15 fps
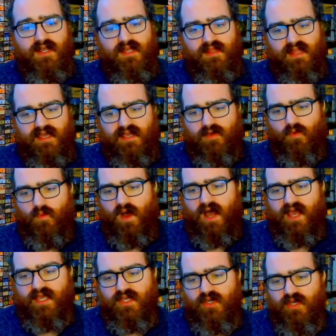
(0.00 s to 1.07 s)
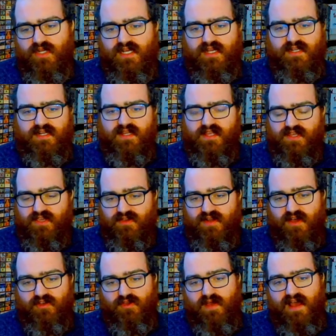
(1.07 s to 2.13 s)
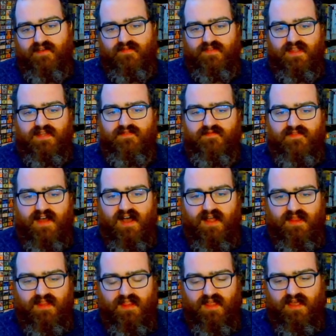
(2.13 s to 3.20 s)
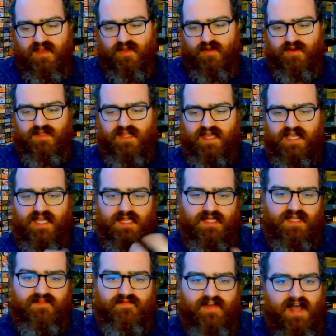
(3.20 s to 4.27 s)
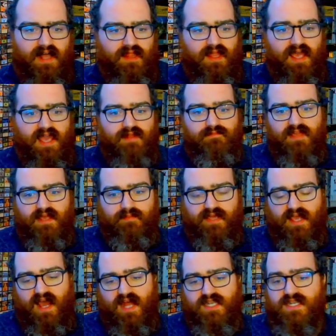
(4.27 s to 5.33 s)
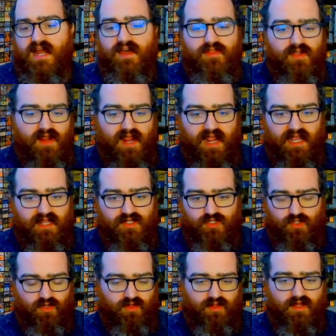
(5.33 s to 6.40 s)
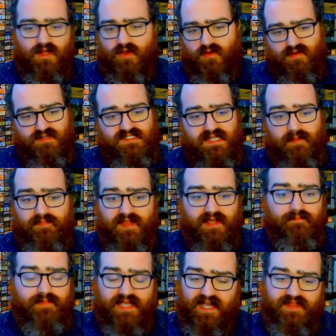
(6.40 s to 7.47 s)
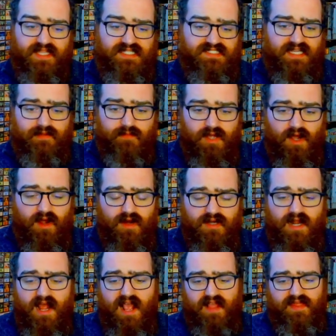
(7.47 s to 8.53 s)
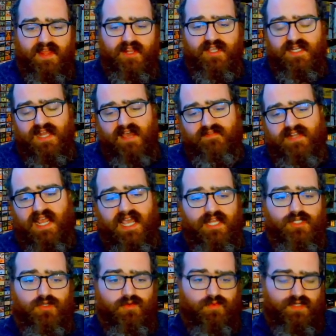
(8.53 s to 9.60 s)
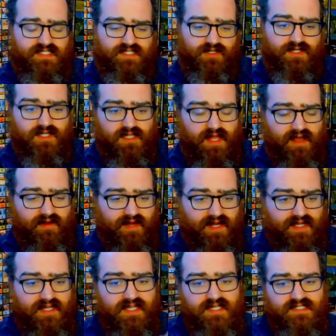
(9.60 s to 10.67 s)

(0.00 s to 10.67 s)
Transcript: Like, why couldn't, you have Linvala, or like Linvala and maybe another angel or something be on the same card, and then you can have an angel wizard cleric.